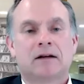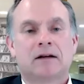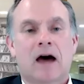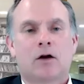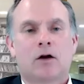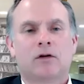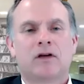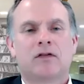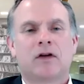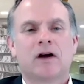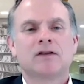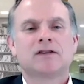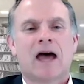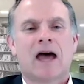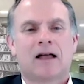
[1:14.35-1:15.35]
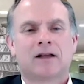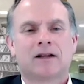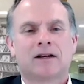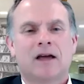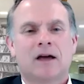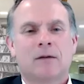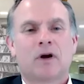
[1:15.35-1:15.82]
not only their talent,
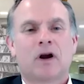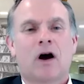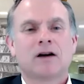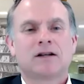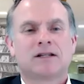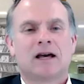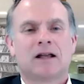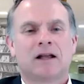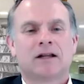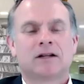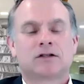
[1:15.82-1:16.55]
but our talent.